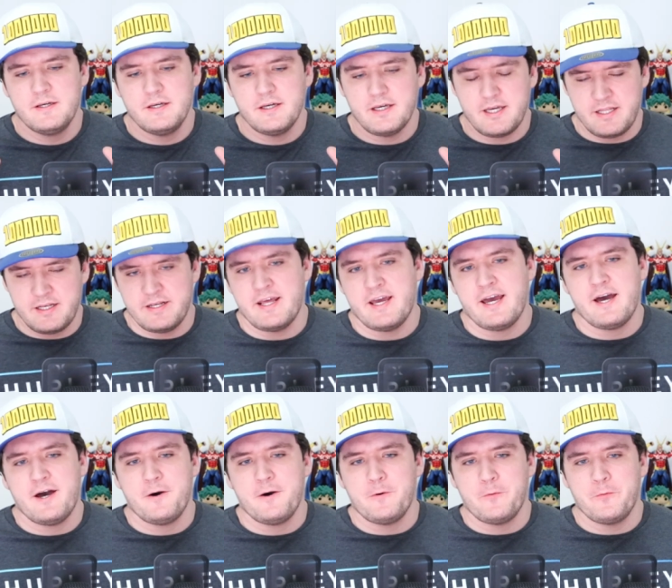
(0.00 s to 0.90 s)
And
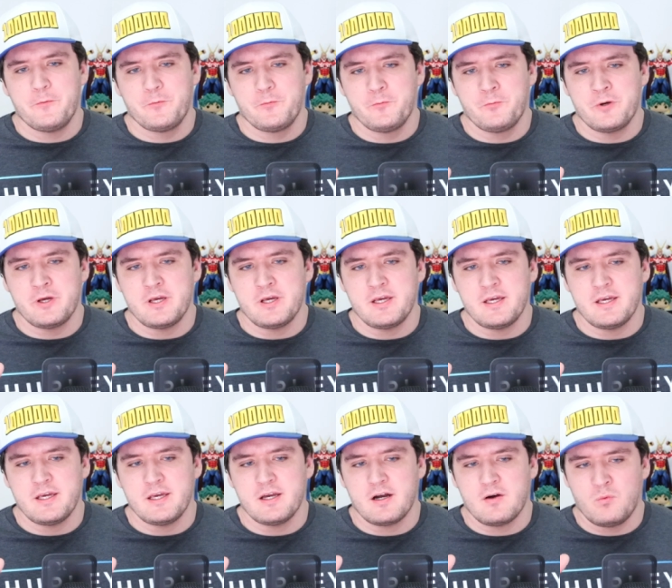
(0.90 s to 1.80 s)
now
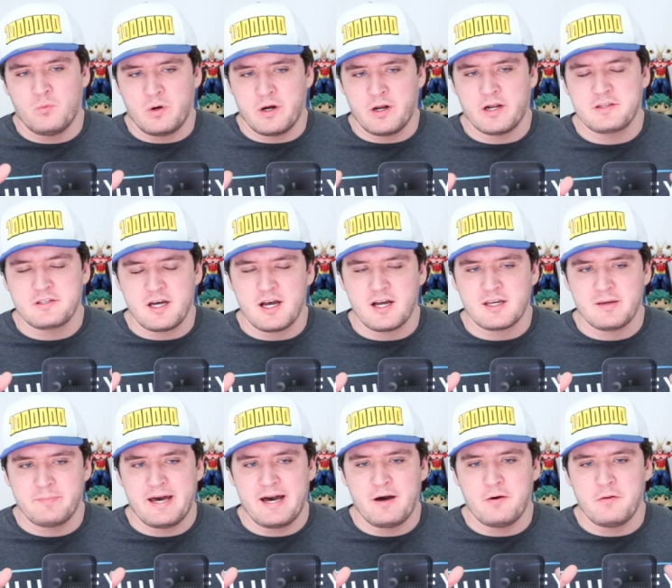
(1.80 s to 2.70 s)
we want to talk
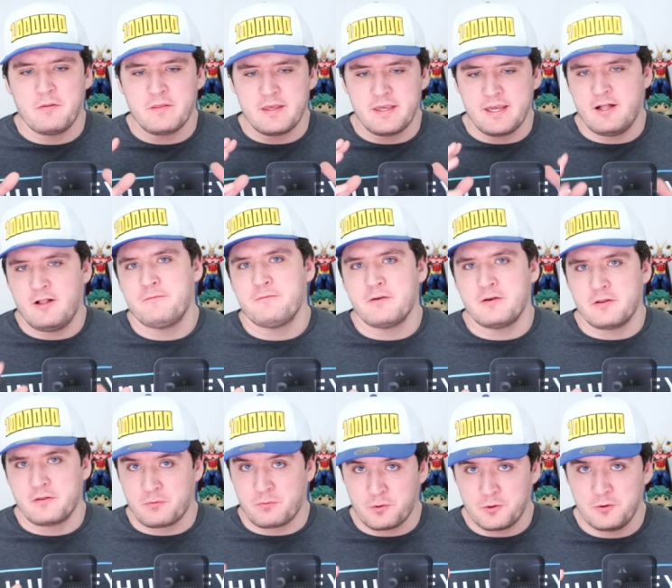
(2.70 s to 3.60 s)
about the elephant in the
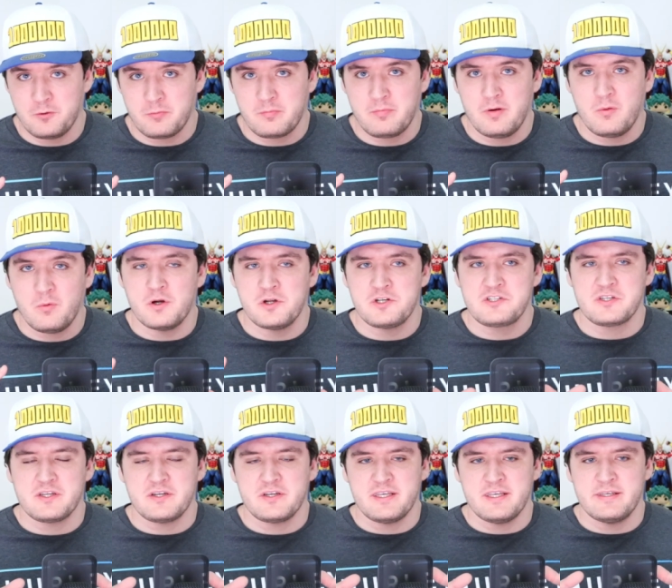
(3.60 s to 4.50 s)
room,
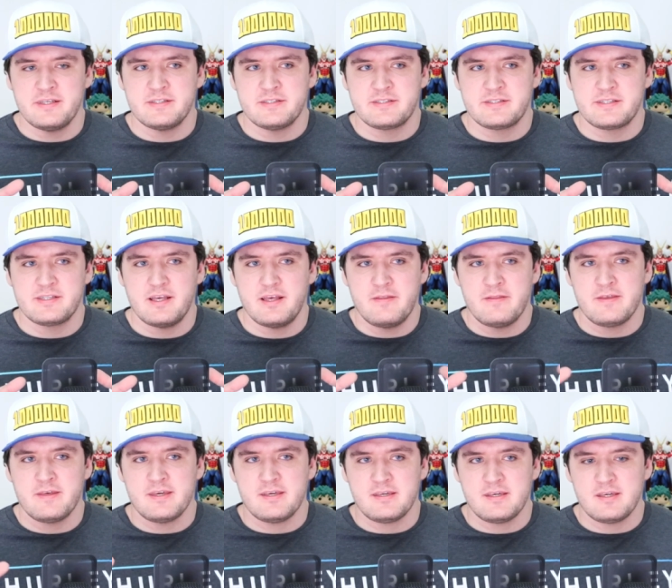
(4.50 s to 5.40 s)
which is
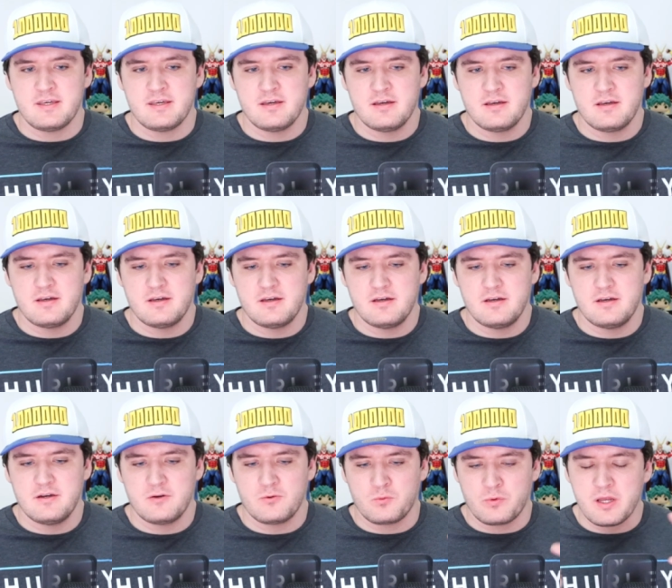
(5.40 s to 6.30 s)
the
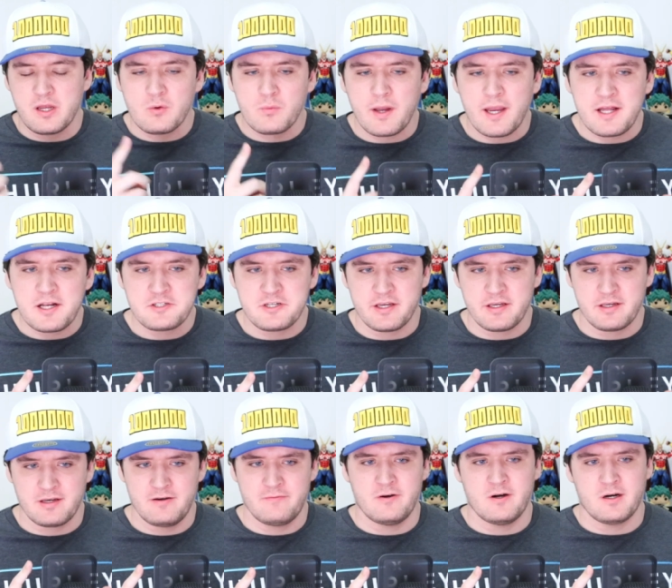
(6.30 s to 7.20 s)
rearranging
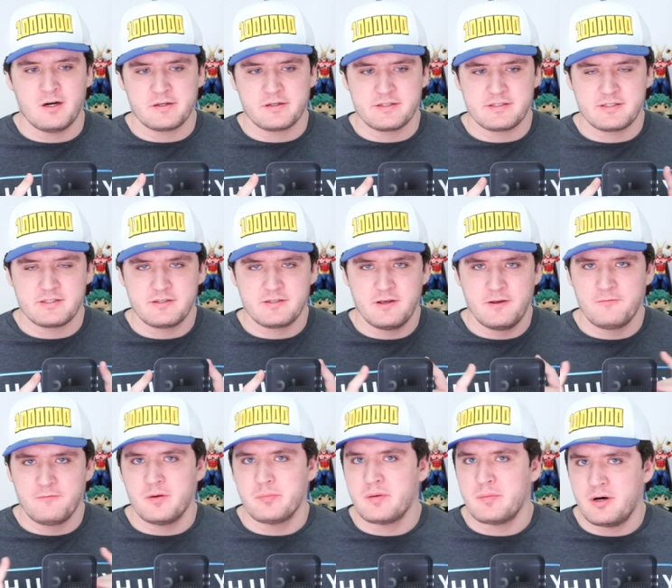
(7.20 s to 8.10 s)
of arcs
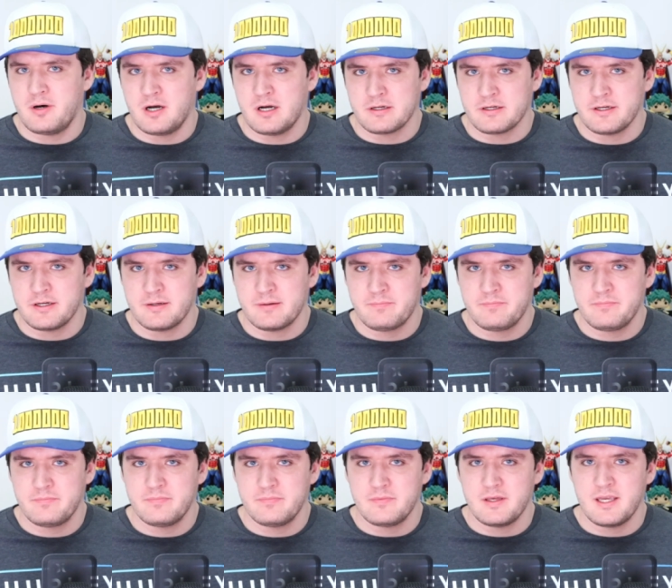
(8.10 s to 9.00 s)
from the manga
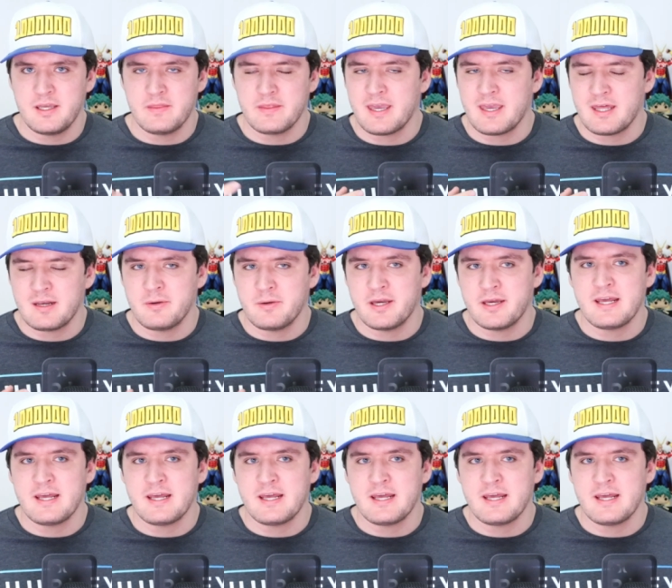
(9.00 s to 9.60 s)
in the anime.